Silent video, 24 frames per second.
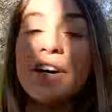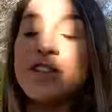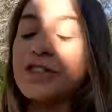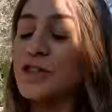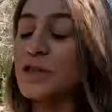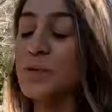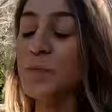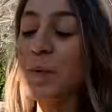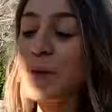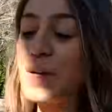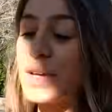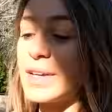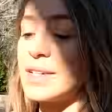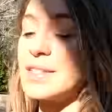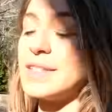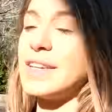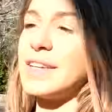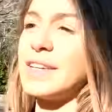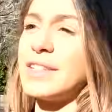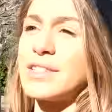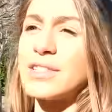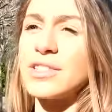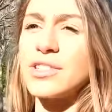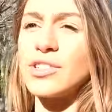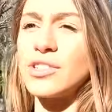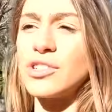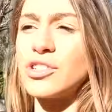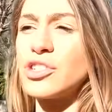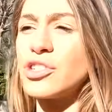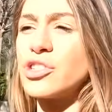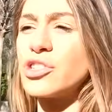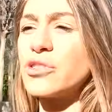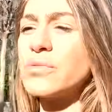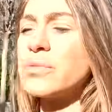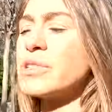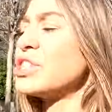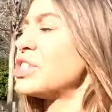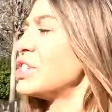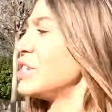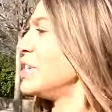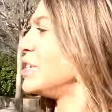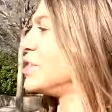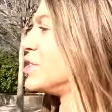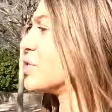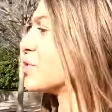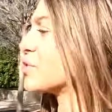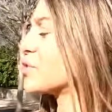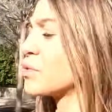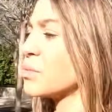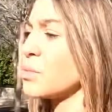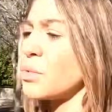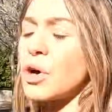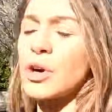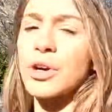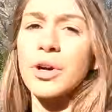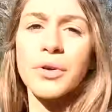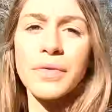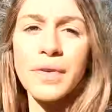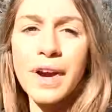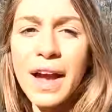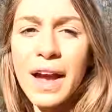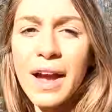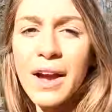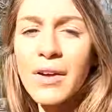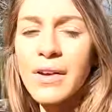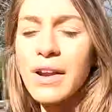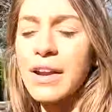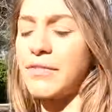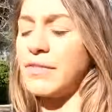Just because it's just so much easier to walk around.